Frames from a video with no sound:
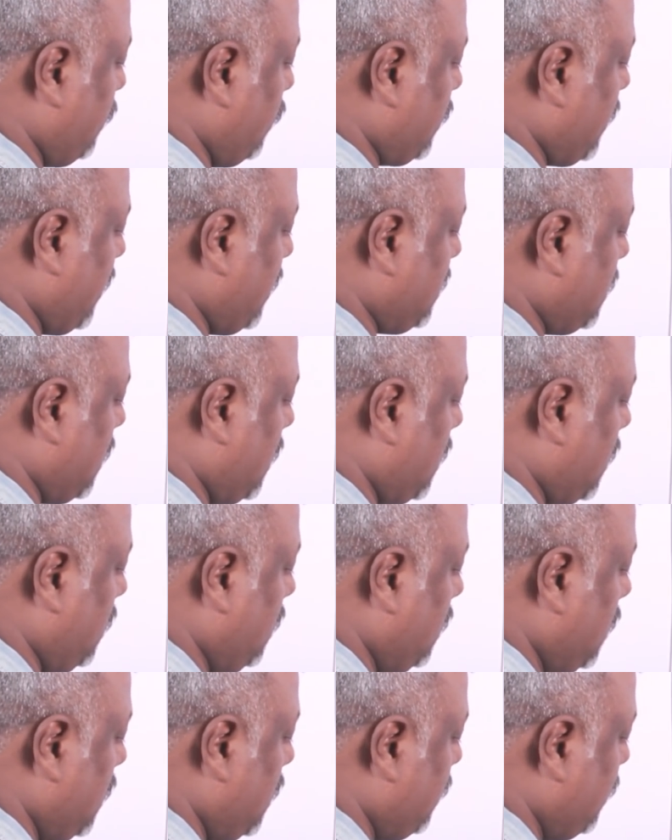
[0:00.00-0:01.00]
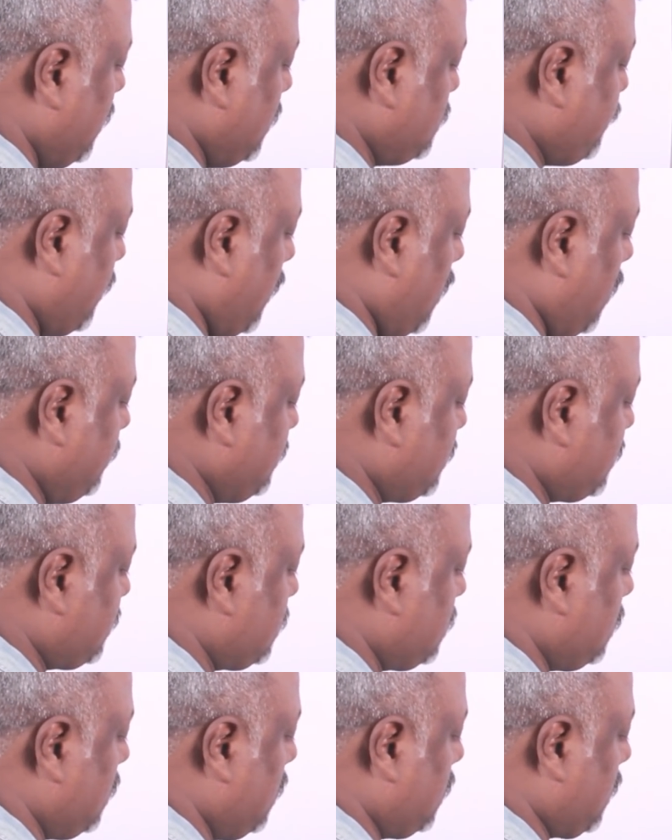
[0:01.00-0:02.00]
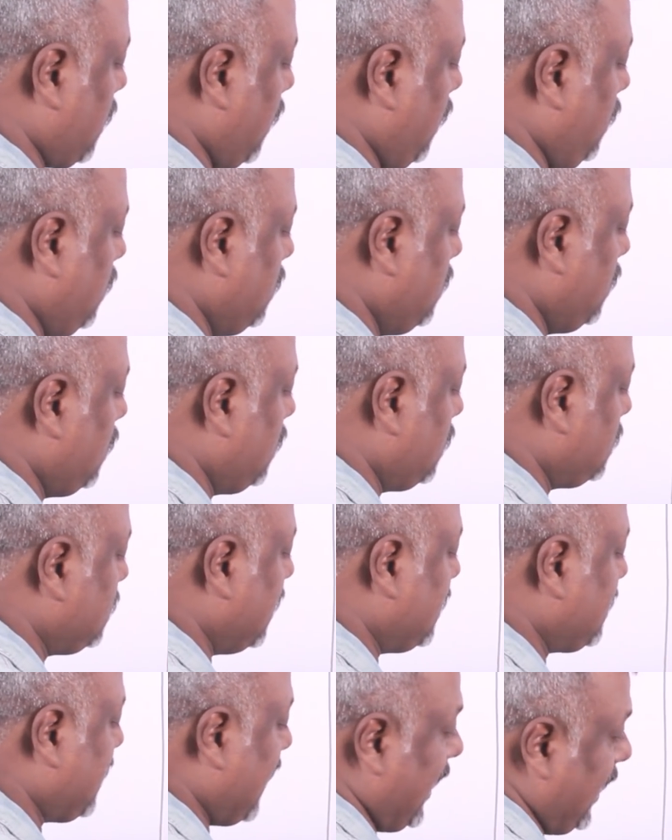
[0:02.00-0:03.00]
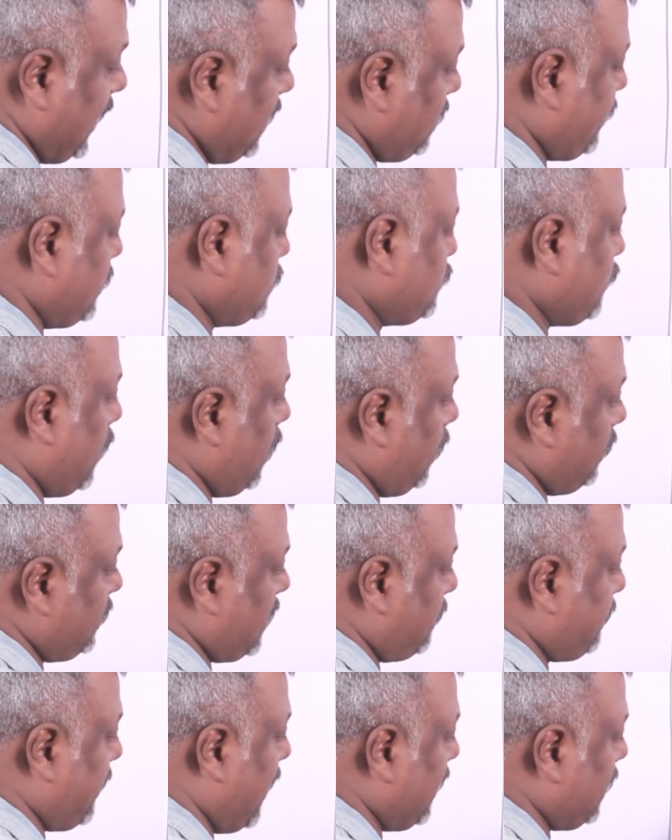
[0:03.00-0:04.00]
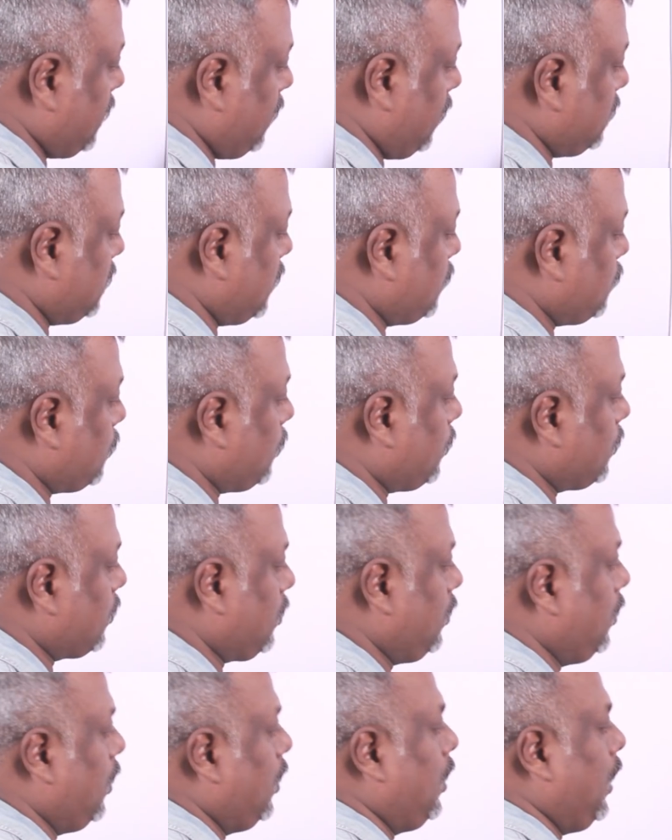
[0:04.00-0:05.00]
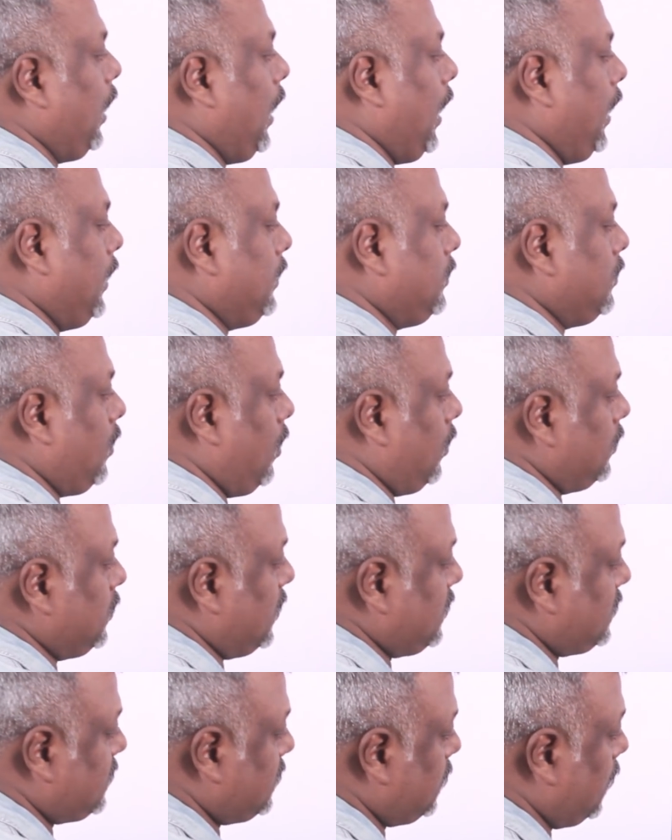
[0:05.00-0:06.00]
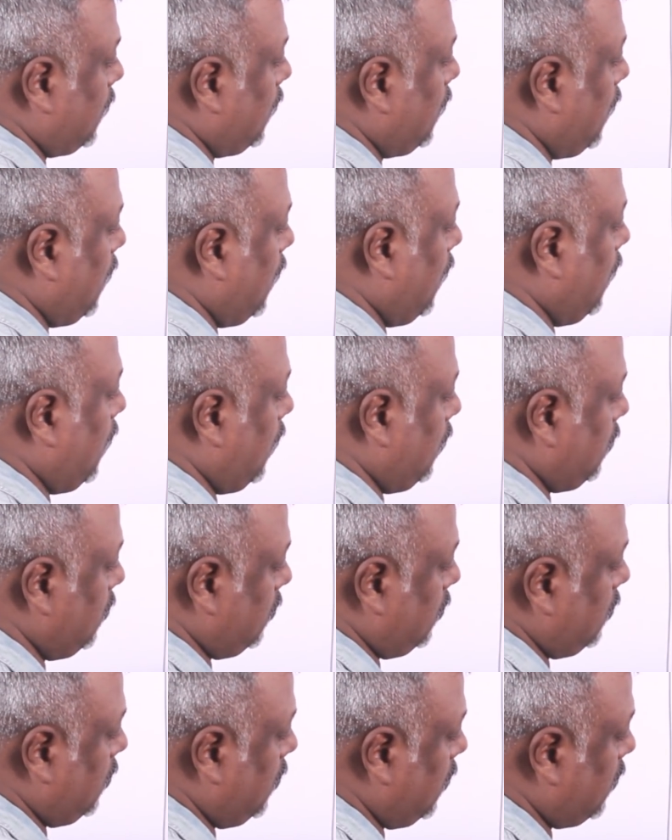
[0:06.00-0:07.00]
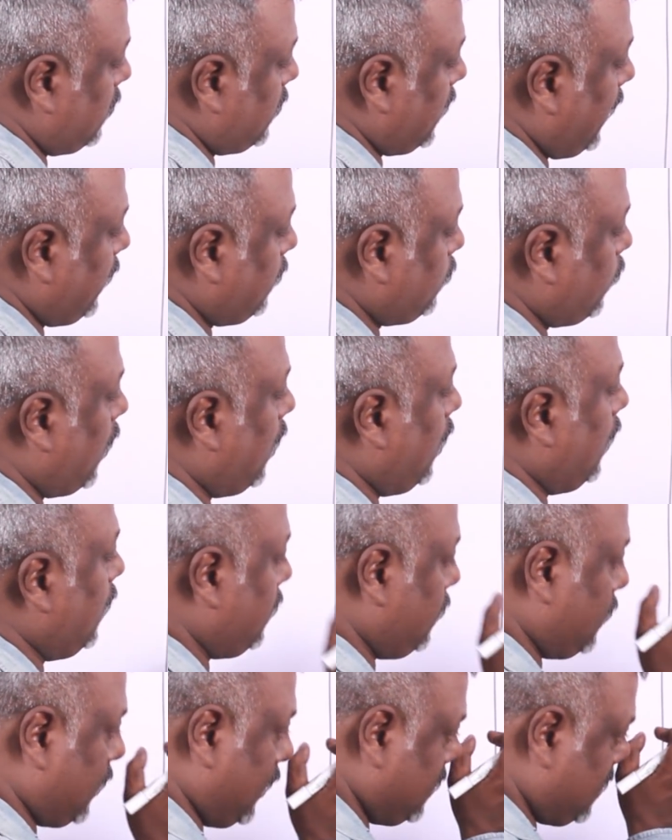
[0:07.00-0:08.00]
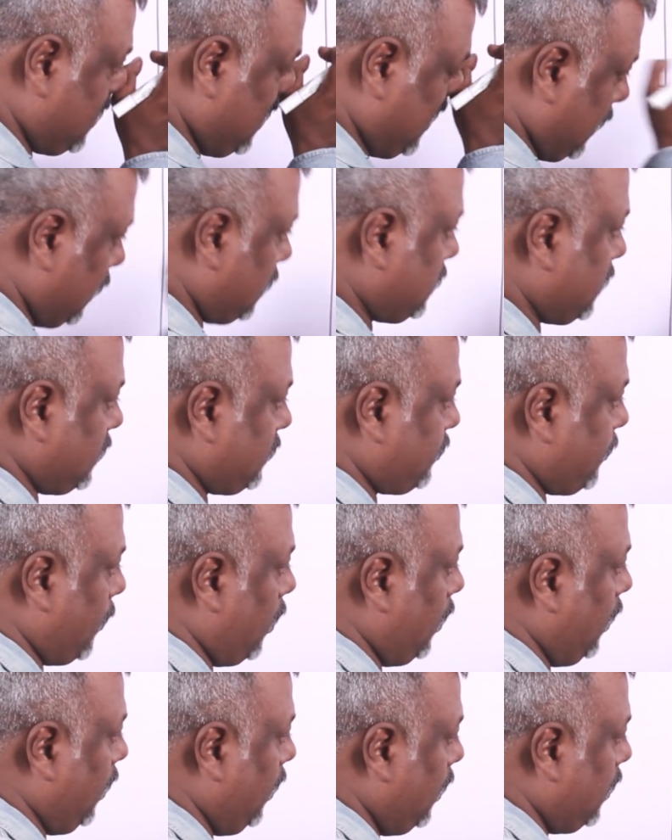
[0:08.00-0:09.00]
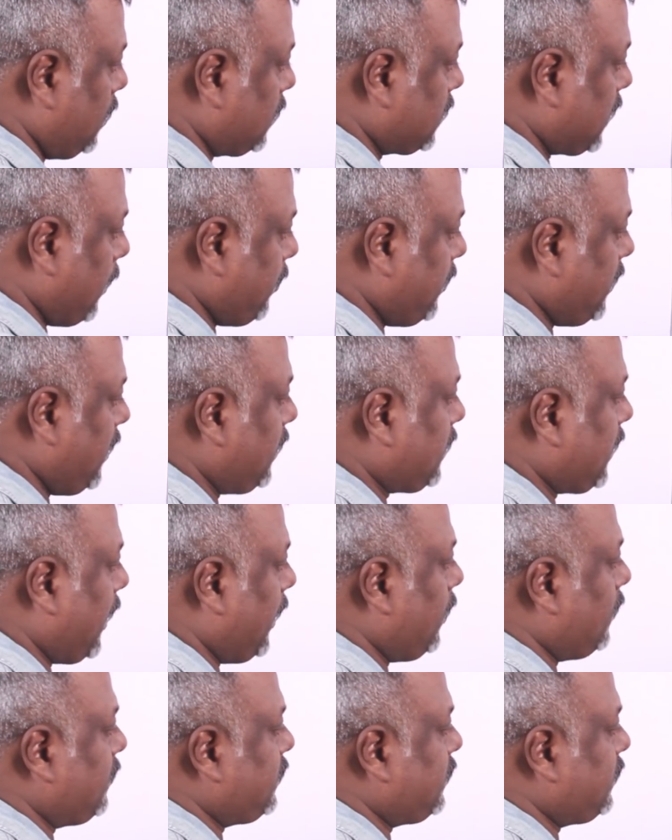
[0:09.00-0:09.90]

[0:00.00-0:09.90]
area which forms, okay, the tiles which forms a pattern on the door, and on this right wall you can see that's a small cabinet kind of